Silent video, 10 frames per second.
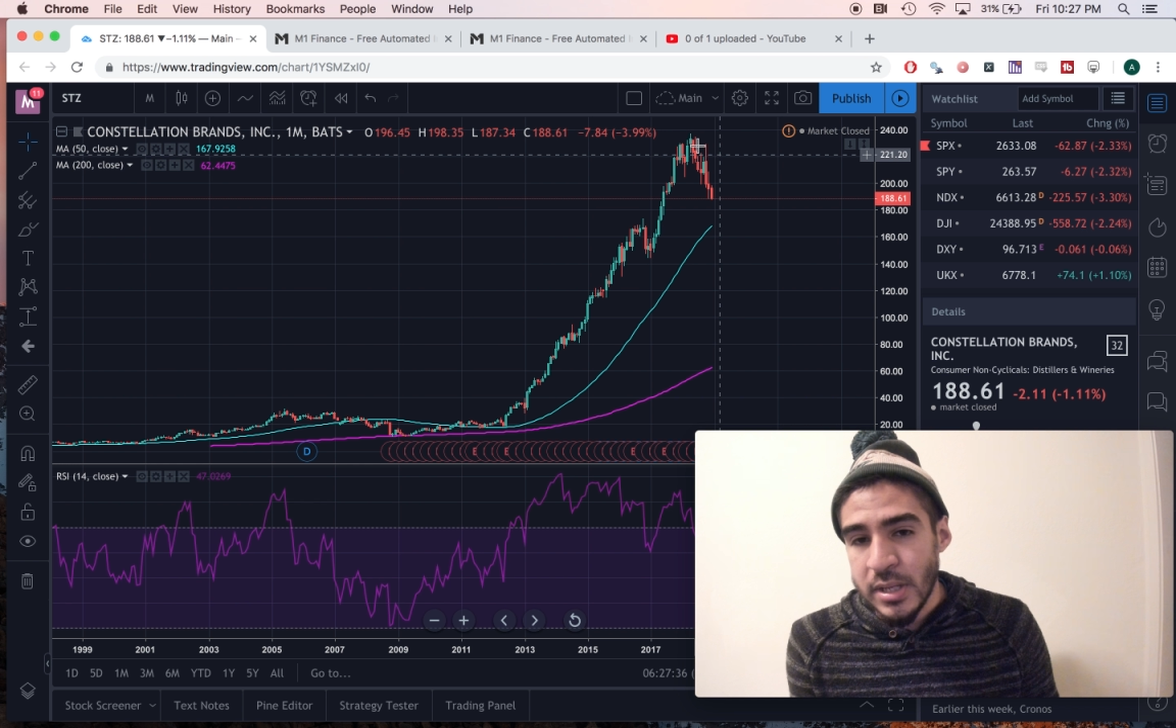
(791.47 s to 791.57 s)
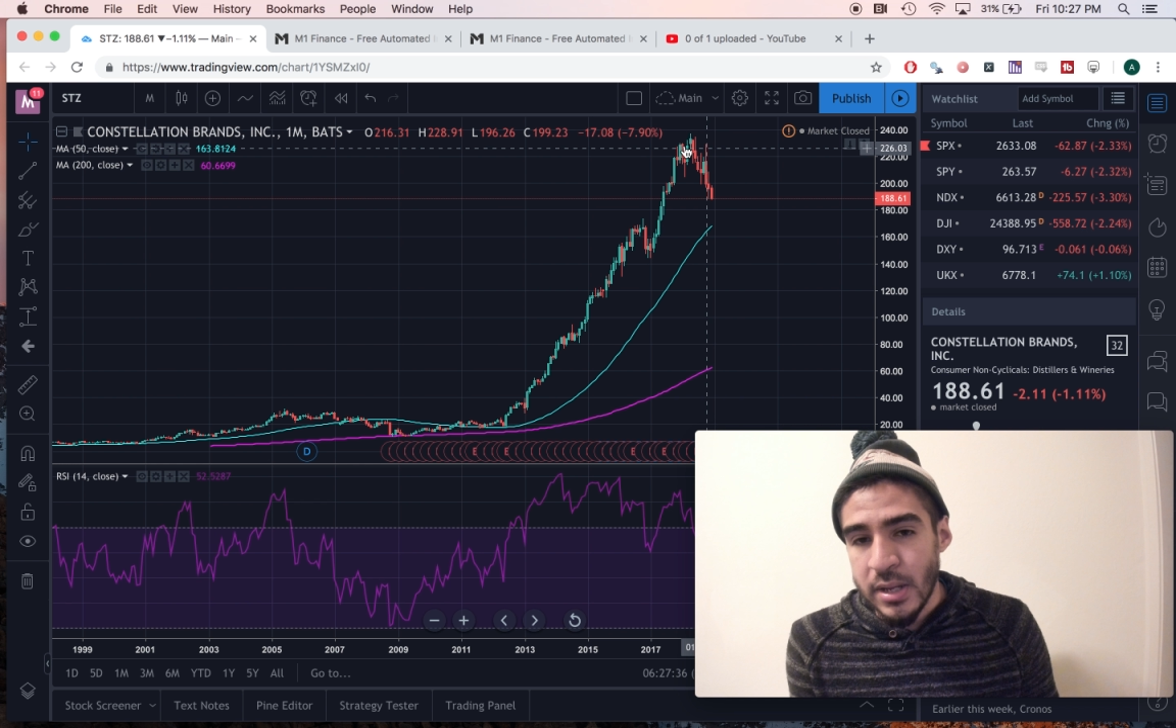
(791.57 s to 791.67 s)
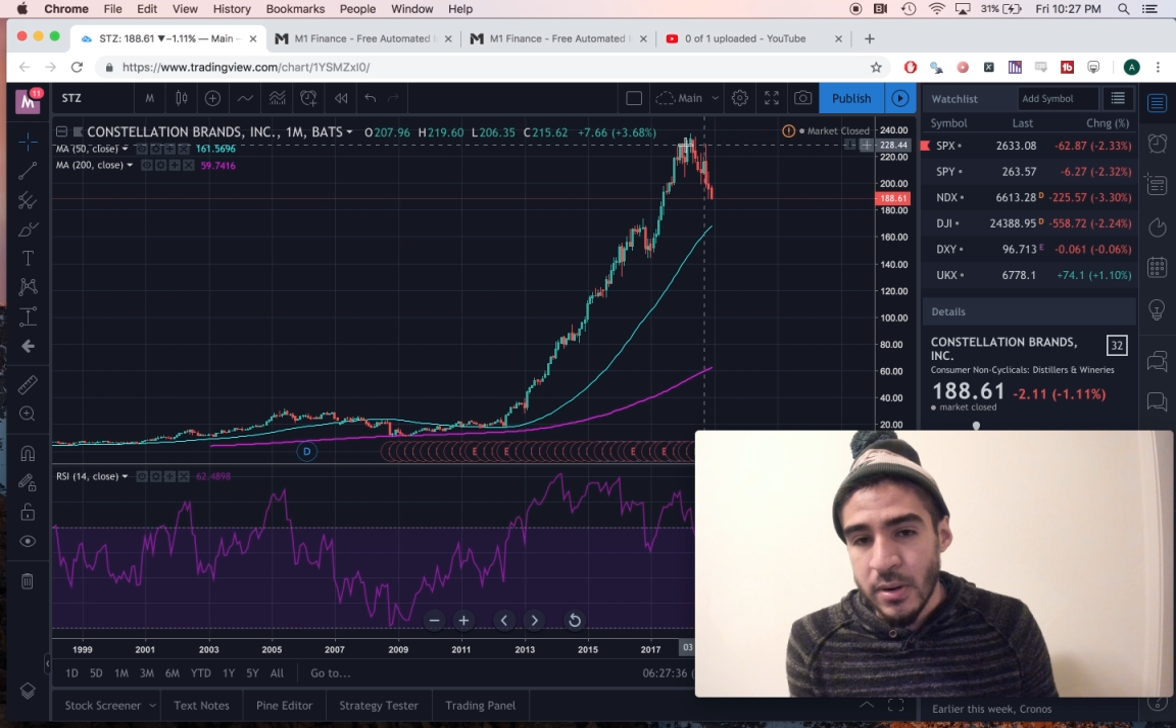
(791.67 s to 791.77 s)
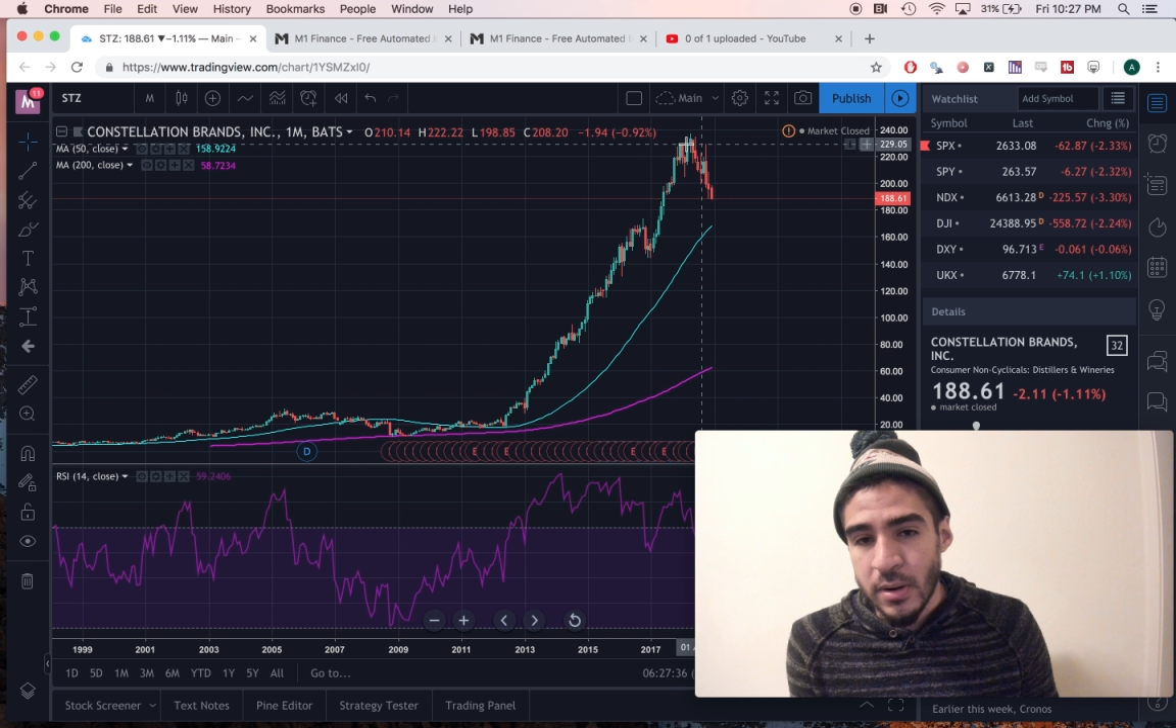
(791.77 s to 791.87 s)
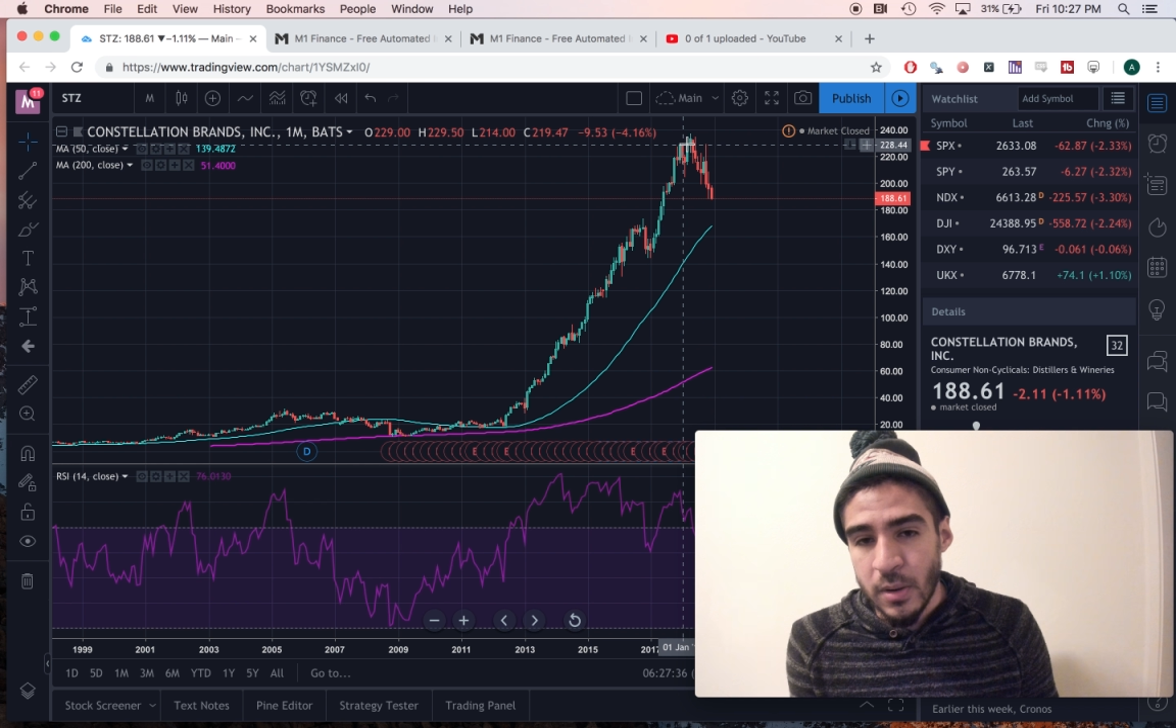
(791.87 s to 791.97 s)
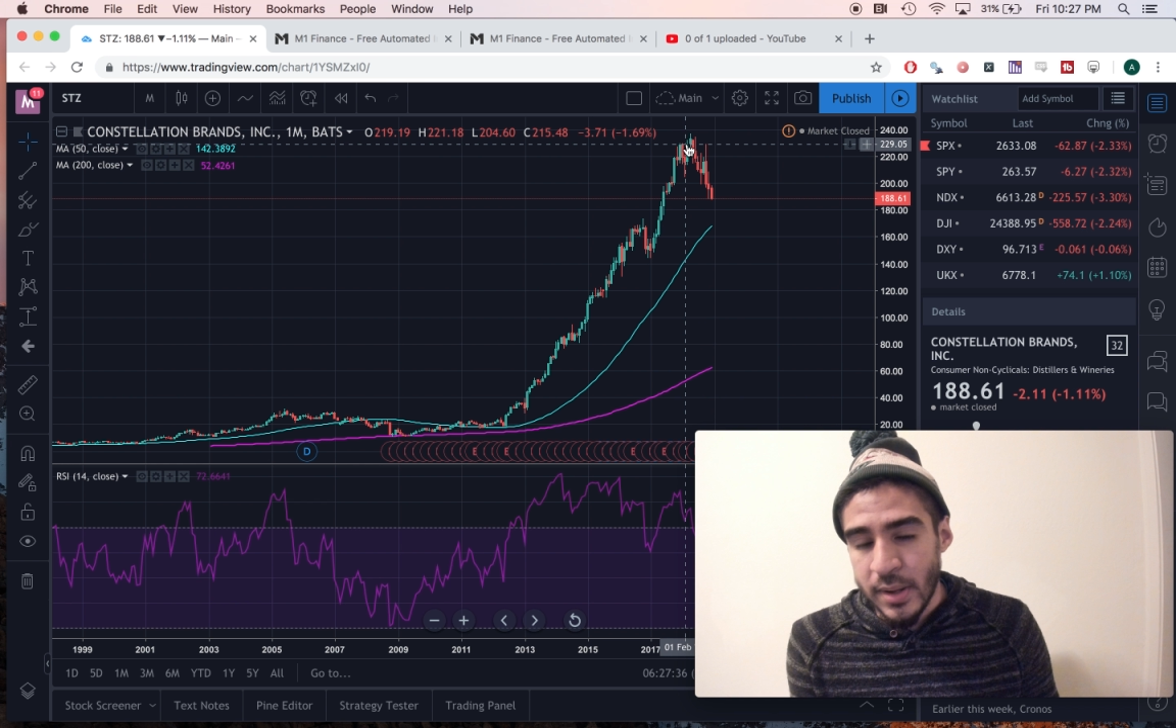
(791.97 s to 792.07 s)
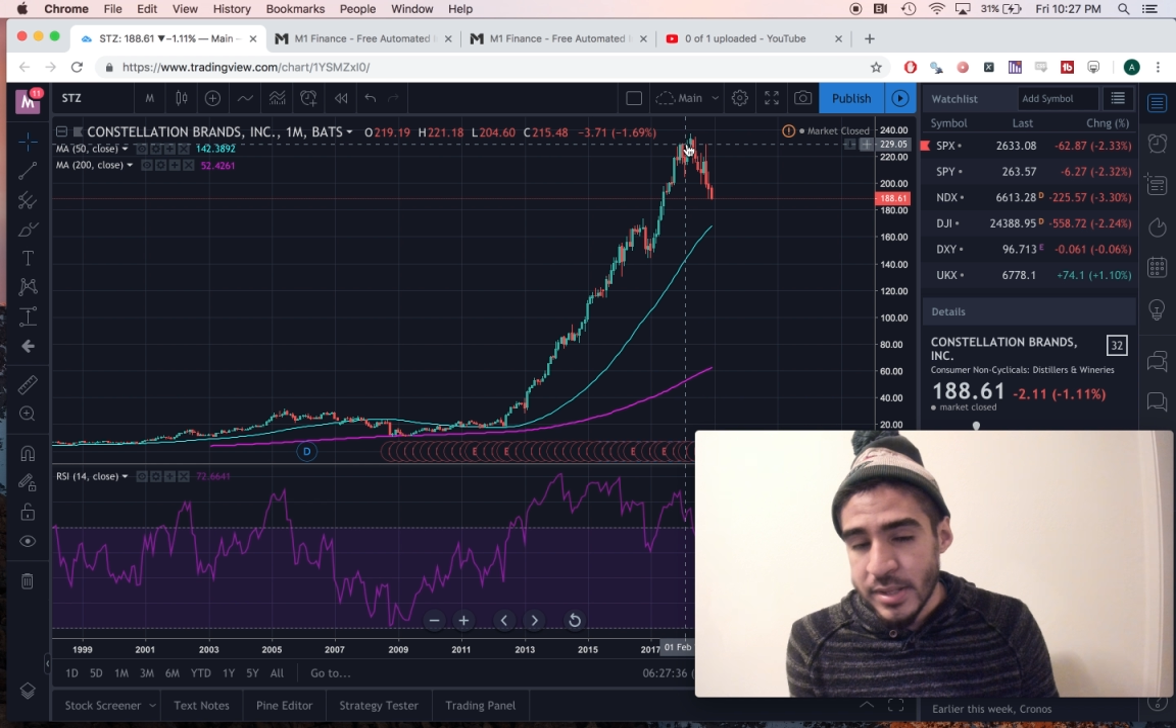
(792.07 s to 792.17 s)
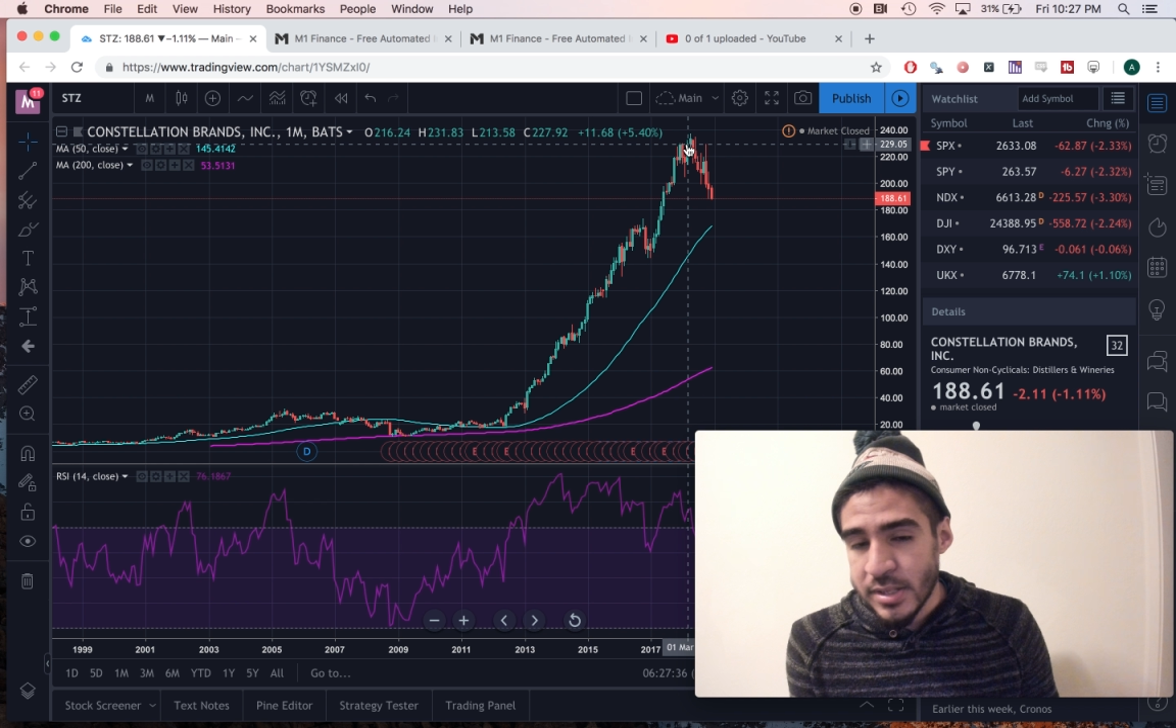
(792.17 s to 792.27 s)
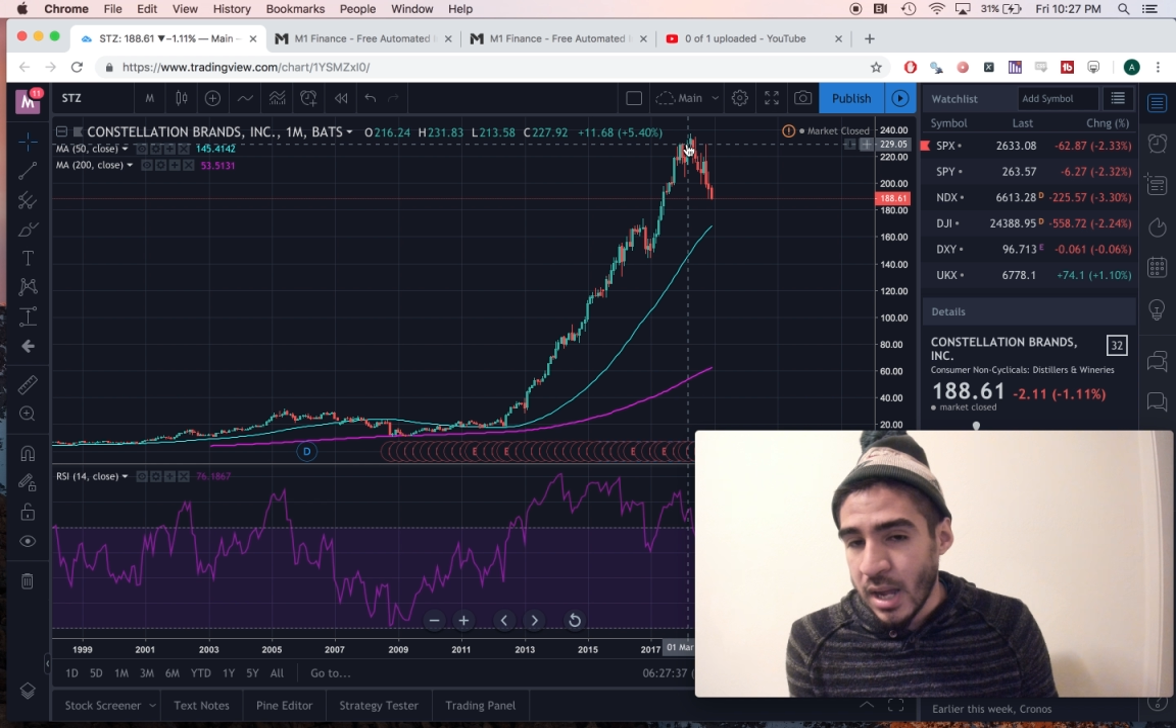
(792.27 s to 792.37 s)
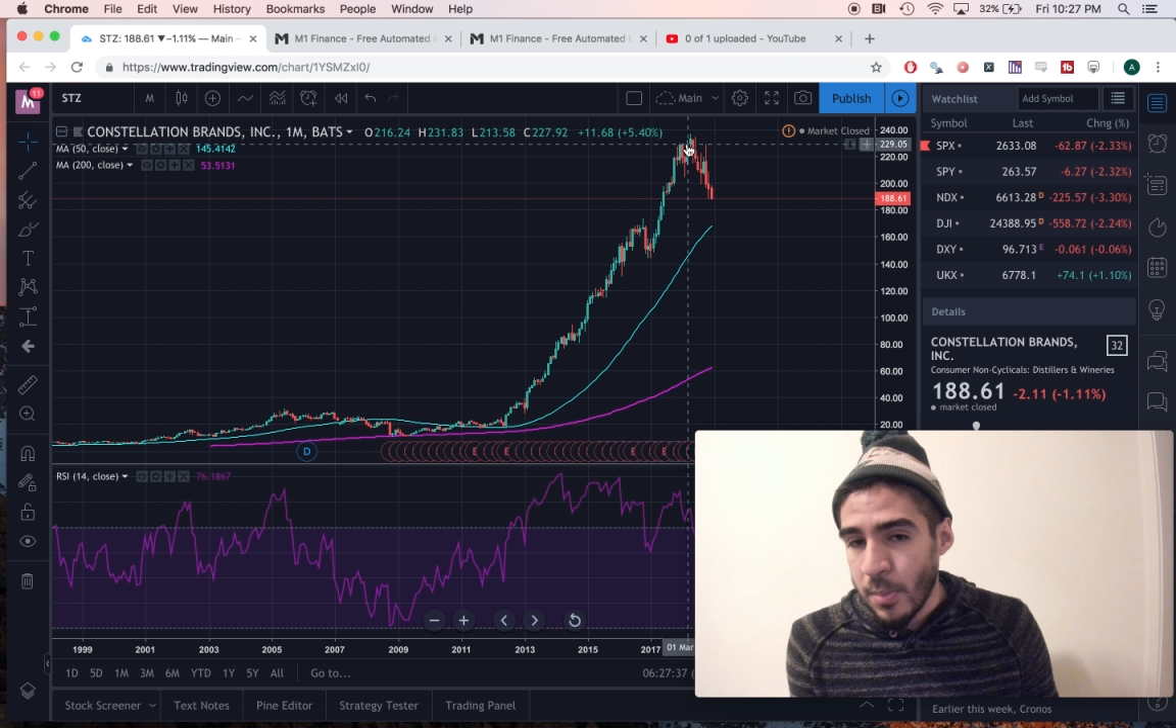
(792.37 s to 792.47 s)
the
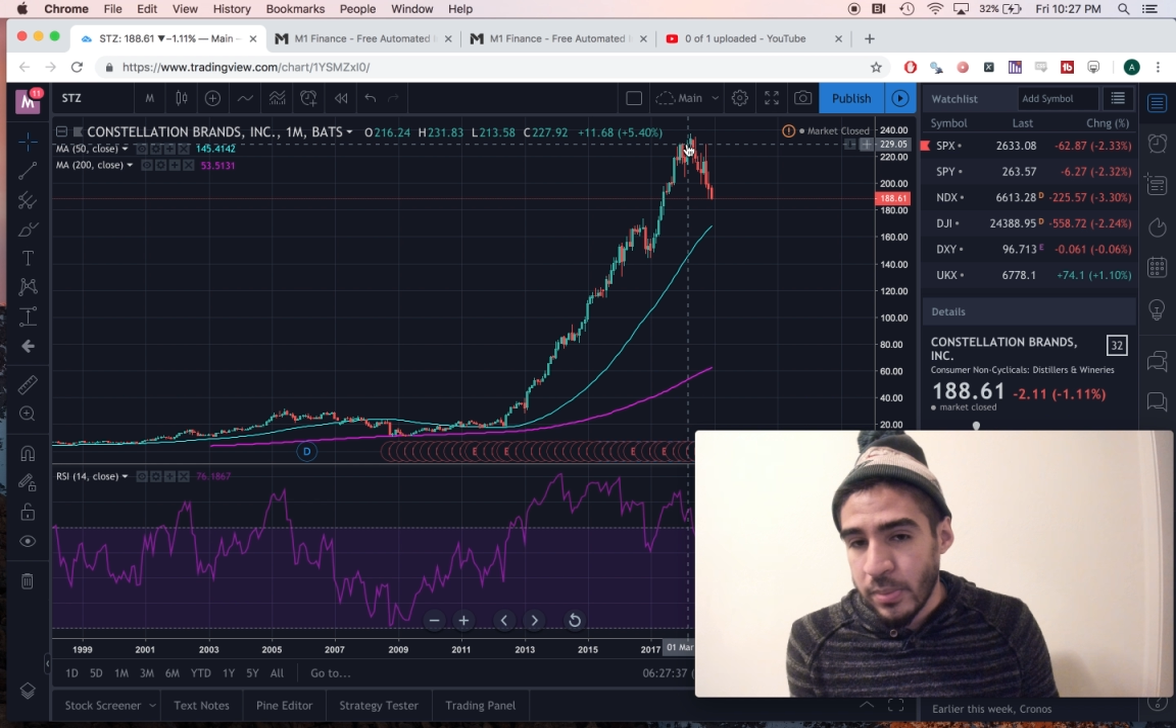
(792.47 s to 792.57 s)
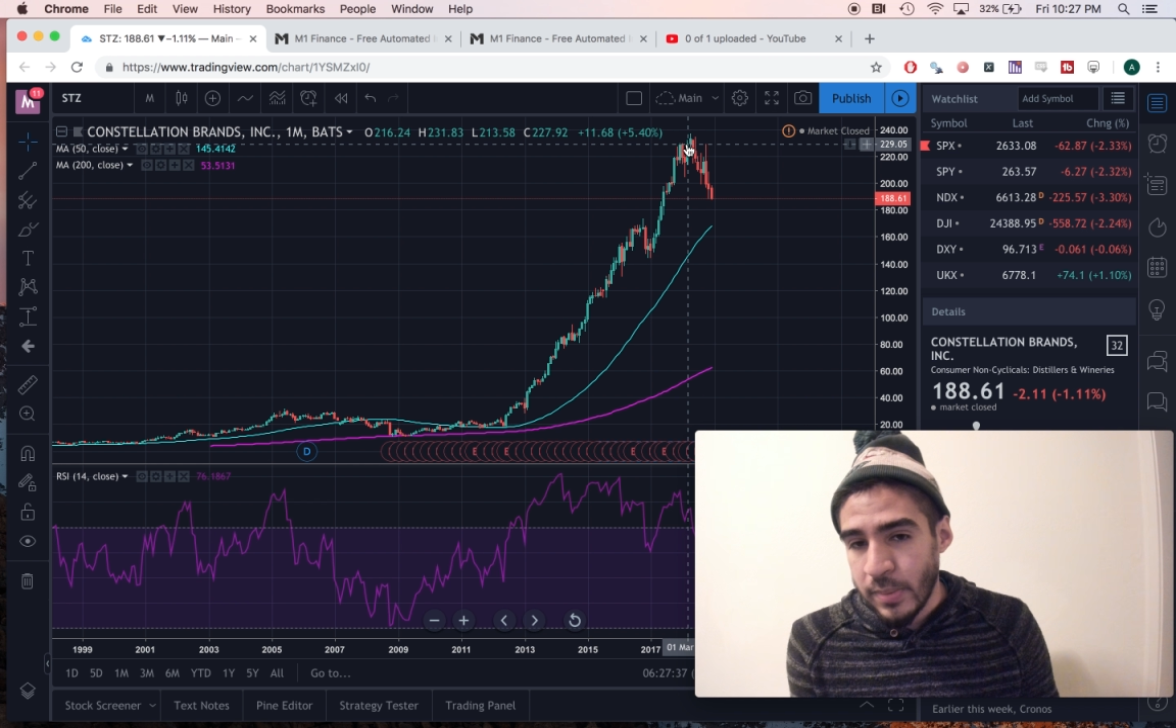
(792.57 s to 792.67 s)
top,